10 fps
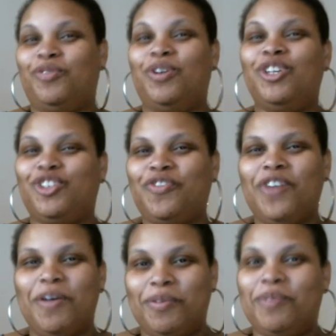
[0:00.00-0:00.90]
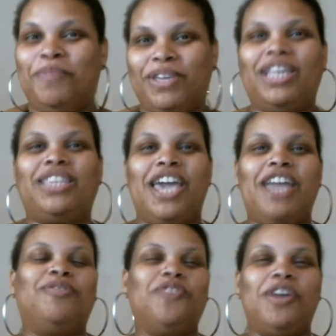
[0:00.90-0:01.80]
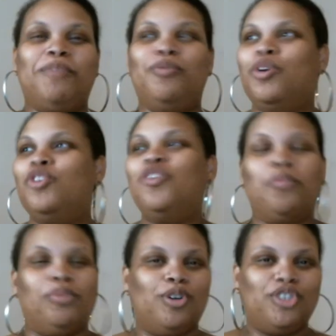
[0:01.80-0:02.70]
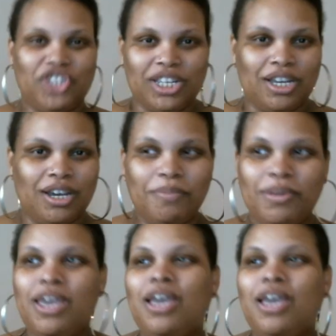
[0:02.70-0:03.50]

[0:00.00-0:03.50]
You wanted your family to be like the Addams family, where you could blow shit up.